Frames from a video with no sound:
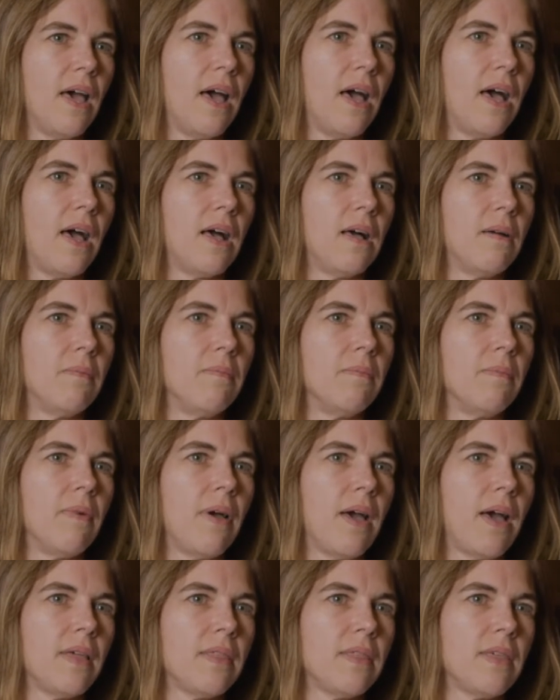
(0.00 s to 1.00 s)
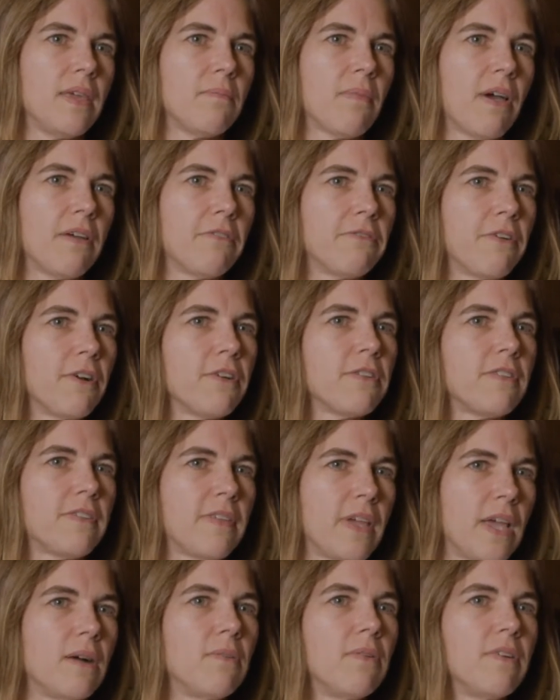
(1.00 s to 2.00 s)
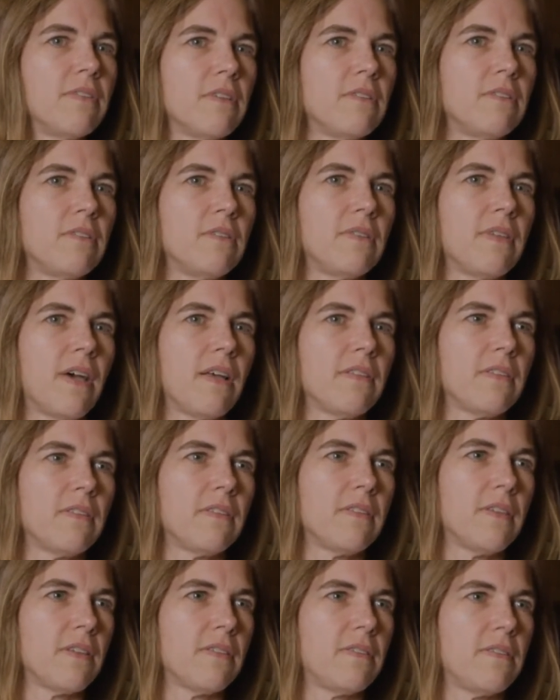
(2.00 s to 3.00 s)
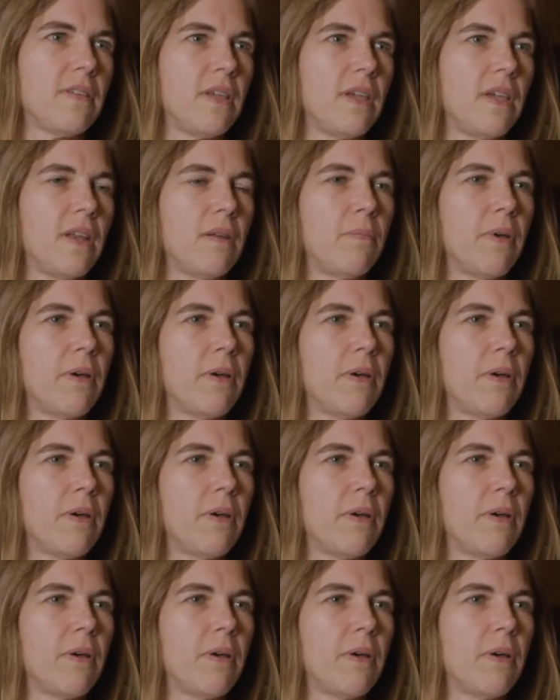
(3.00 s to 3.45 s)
I think my first sale was in 2016,